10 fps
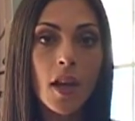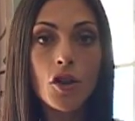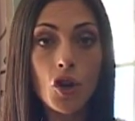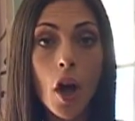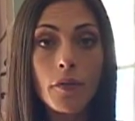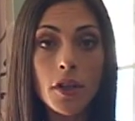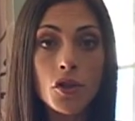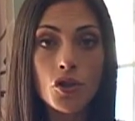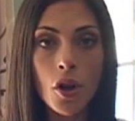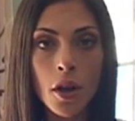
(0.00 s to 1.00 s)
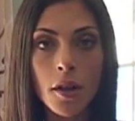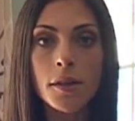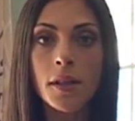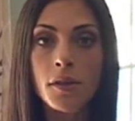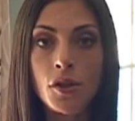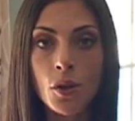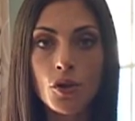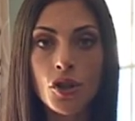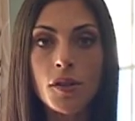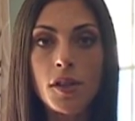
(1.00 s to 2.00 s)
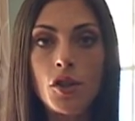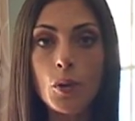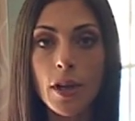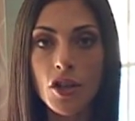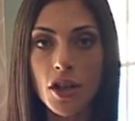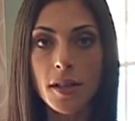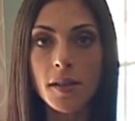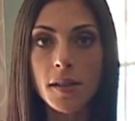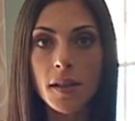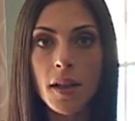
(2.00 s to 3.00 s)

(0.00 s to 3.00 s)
She often struggles in social situations,